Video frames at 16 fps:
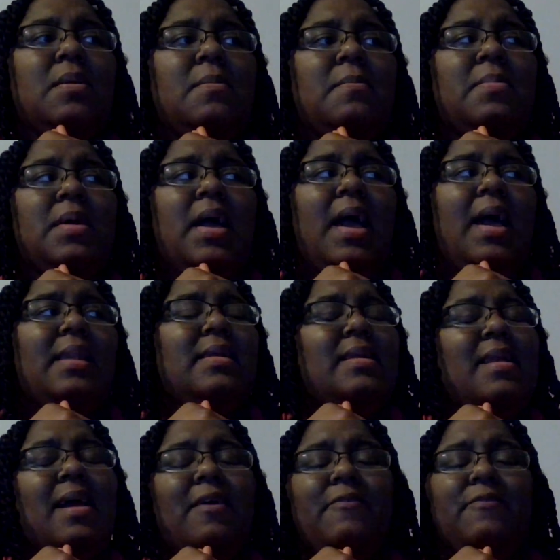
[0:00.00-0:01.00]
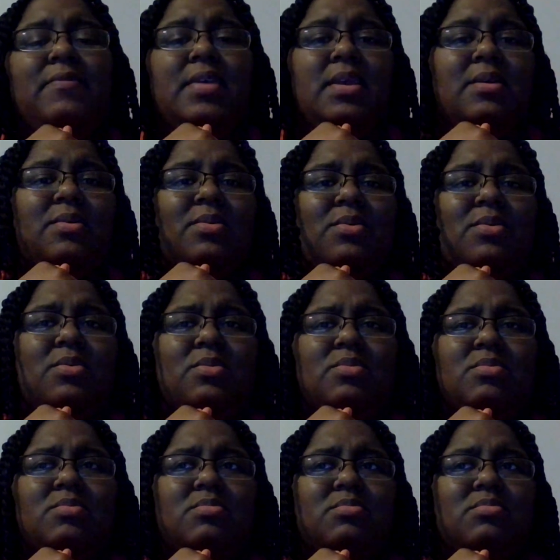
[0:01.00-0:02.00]
but I did not
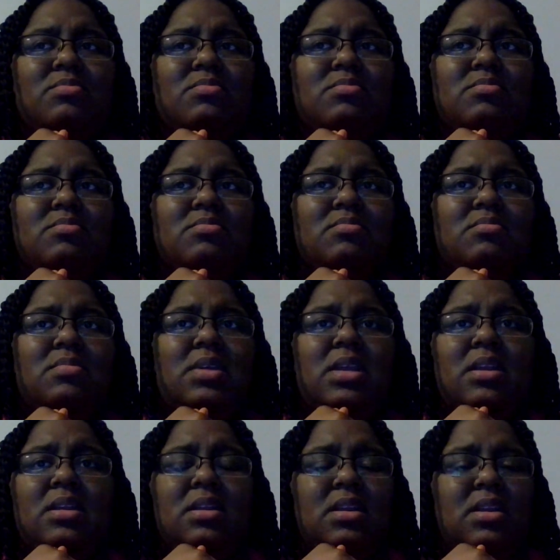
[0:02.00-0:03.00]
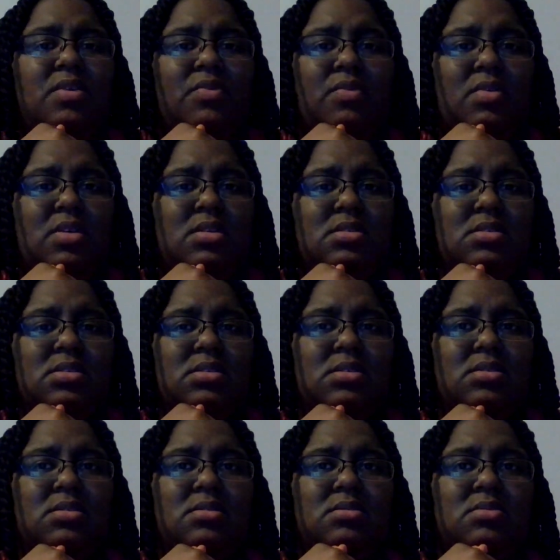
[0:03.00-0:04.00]
feel any
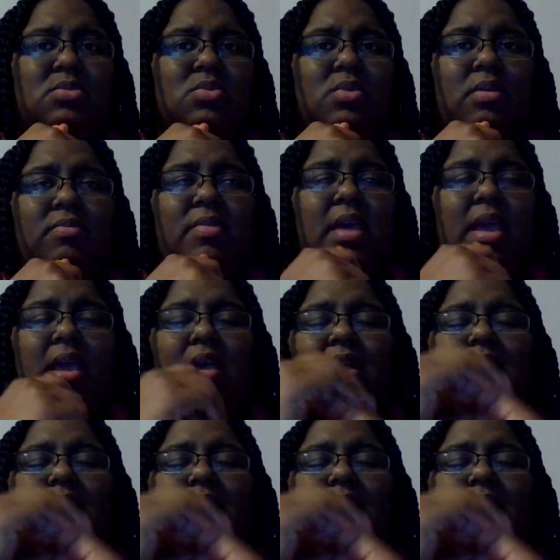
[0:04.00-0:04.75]
difference with that.